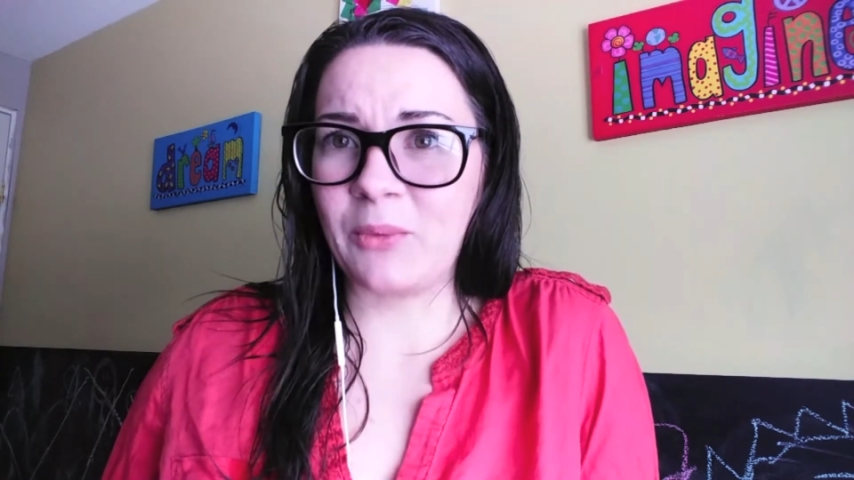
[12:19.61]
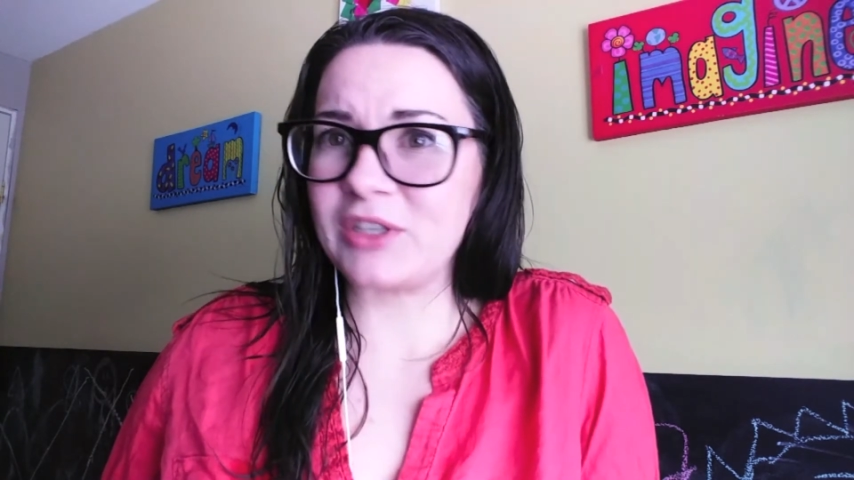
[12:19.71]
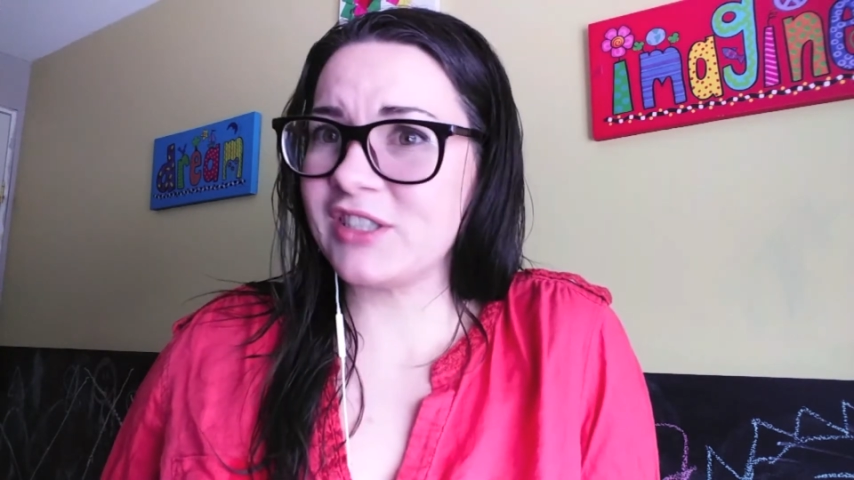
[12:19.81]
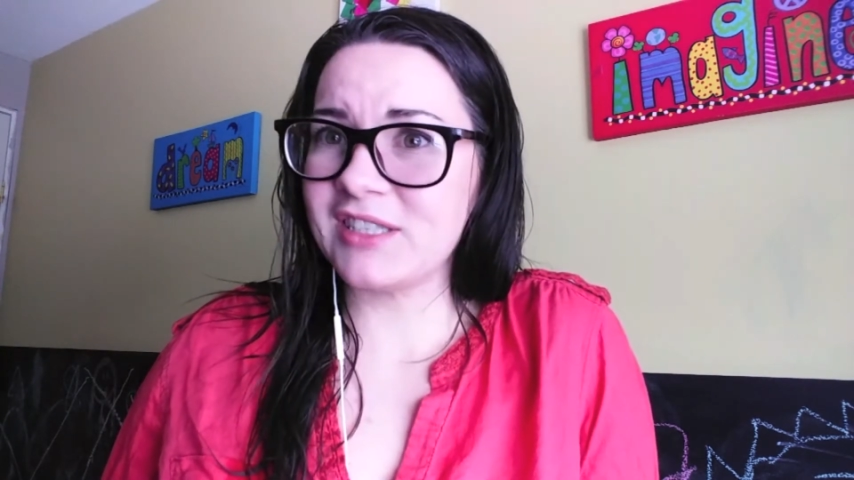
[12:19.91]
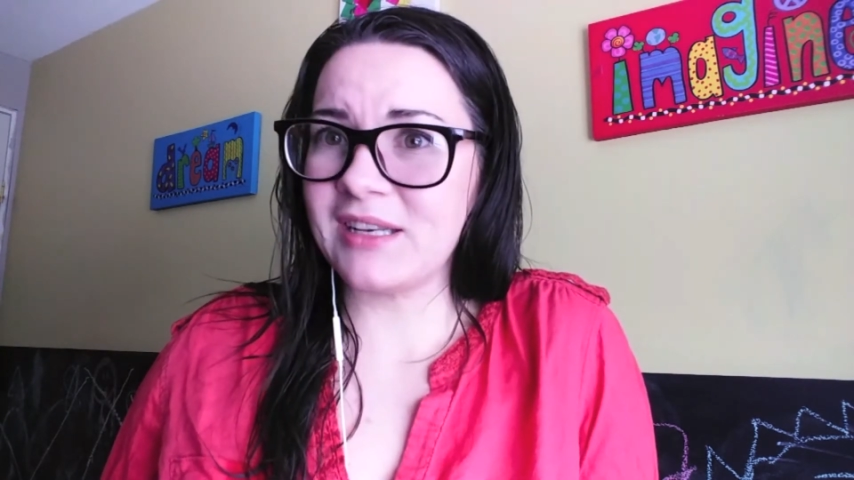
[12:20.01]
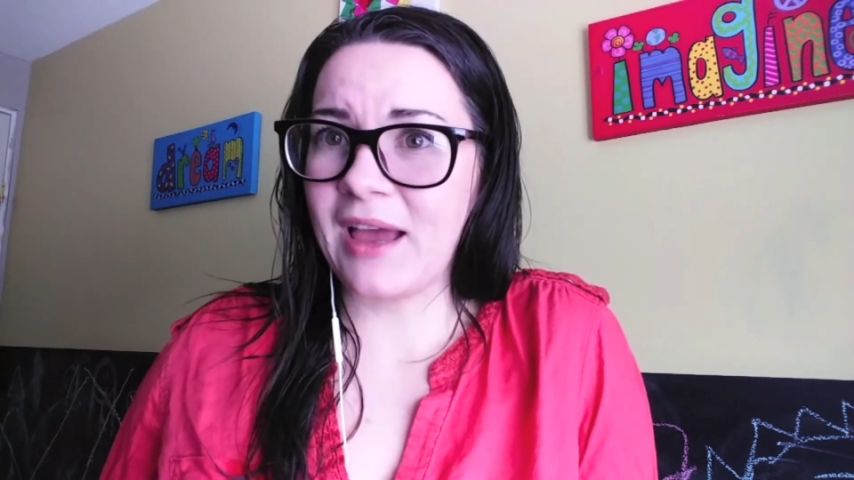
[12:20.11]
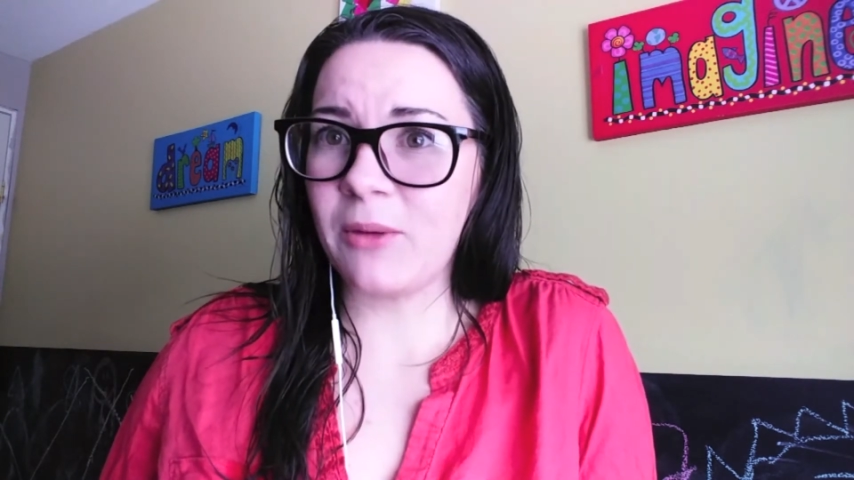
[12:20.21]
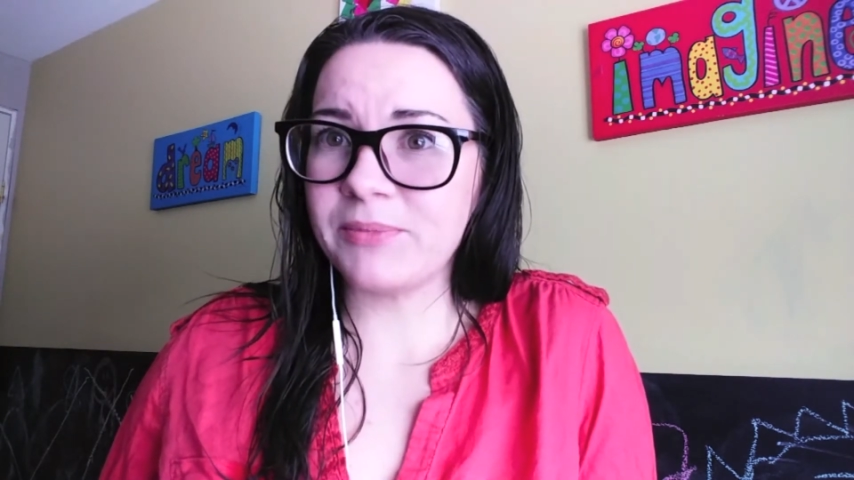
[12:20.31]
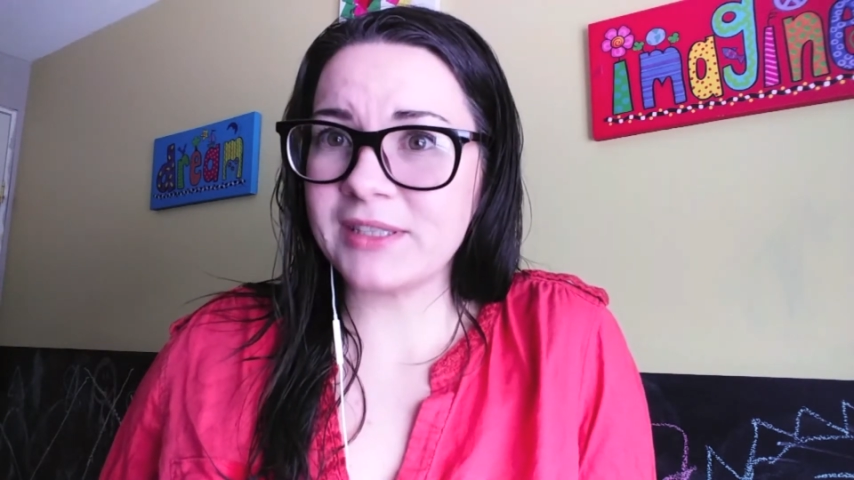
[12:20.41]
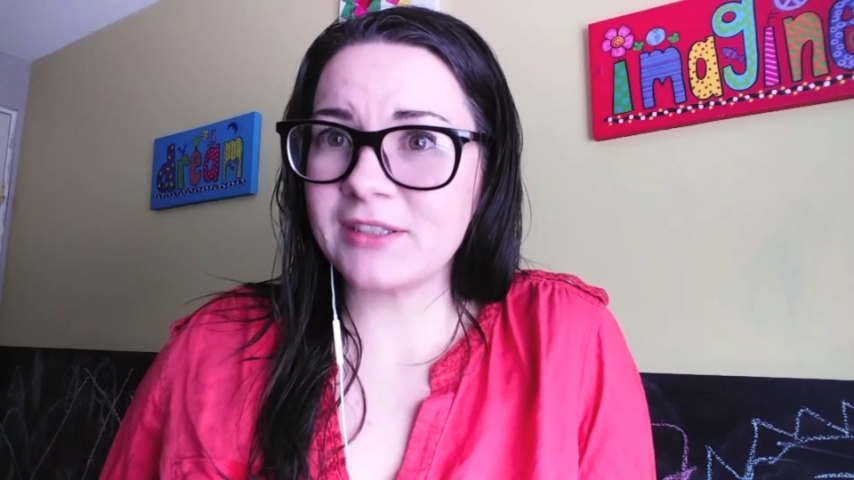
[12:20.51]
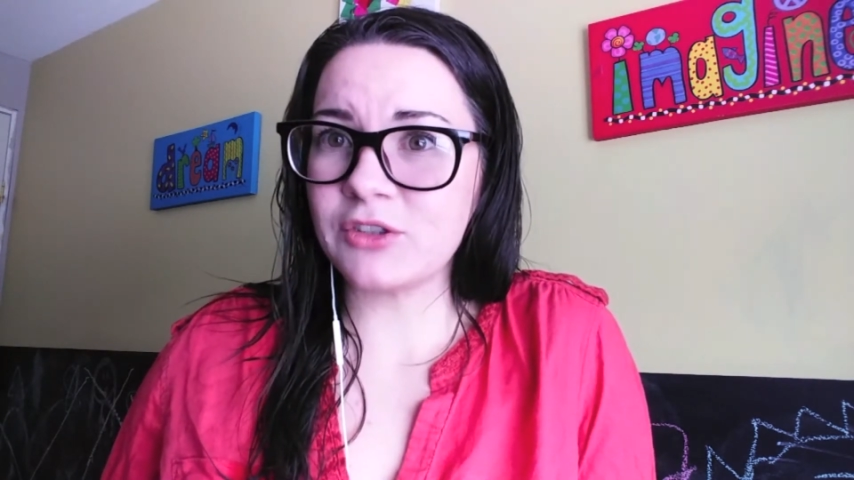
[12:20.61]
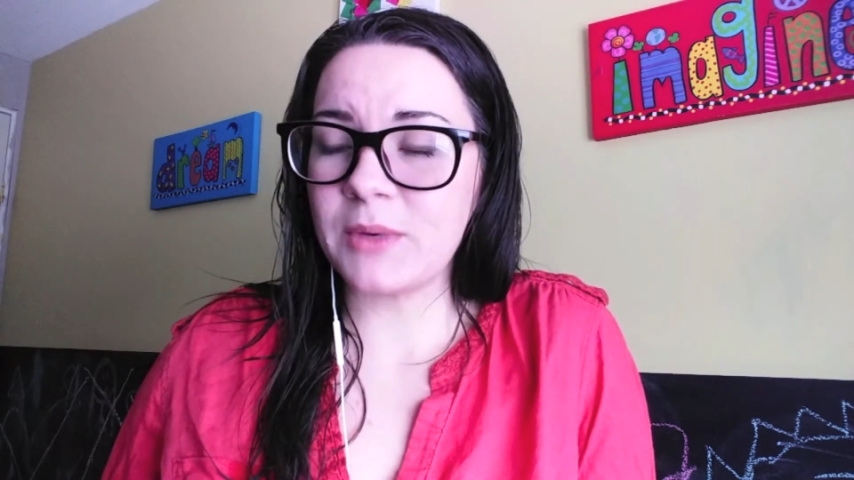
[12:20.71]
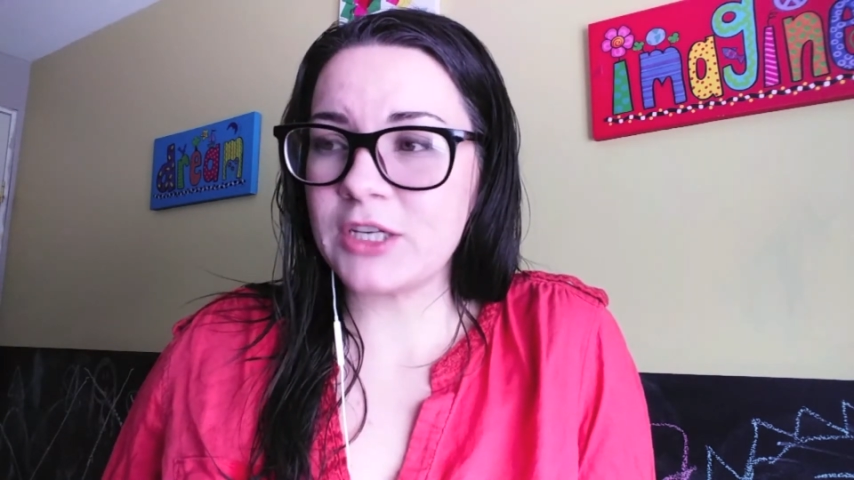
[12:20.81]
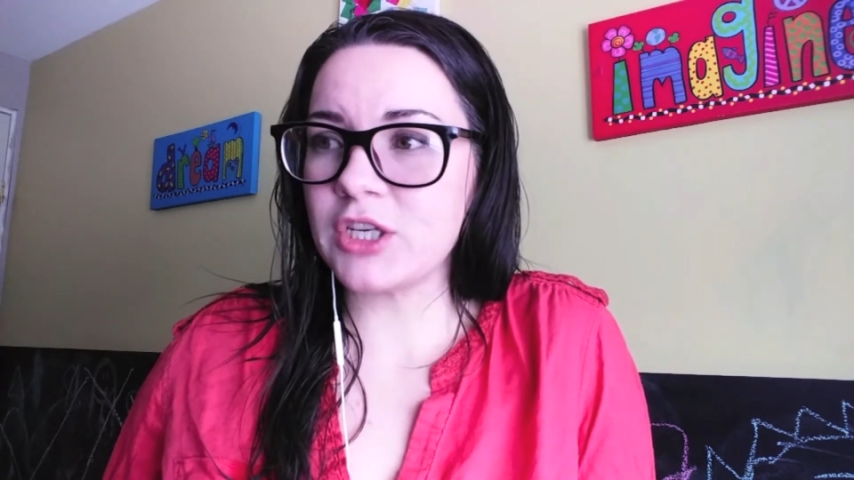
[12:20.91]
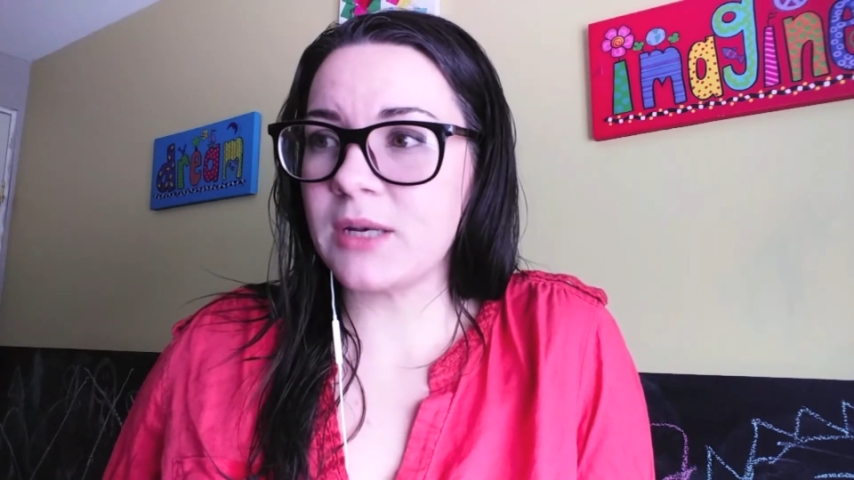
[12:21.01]
which didn't help the
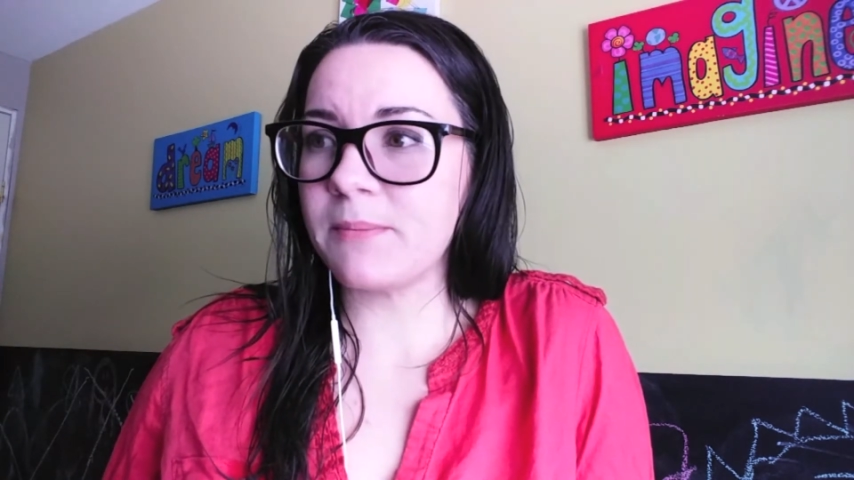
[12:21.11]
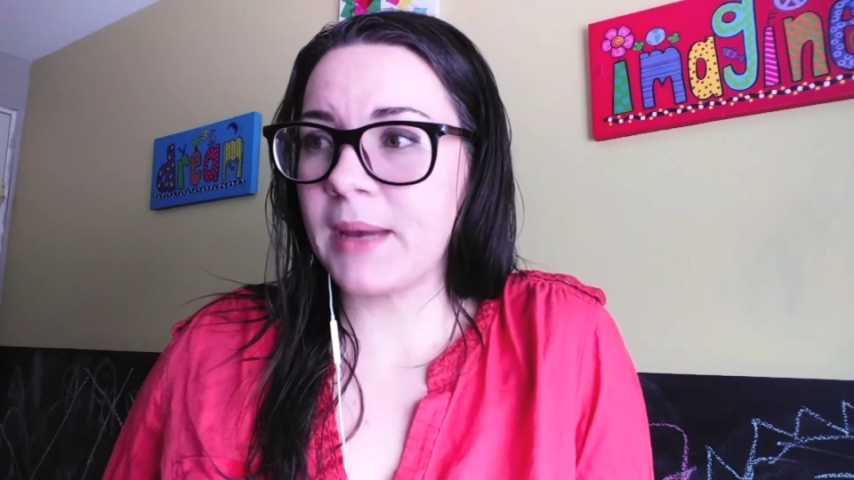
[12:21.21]
situation.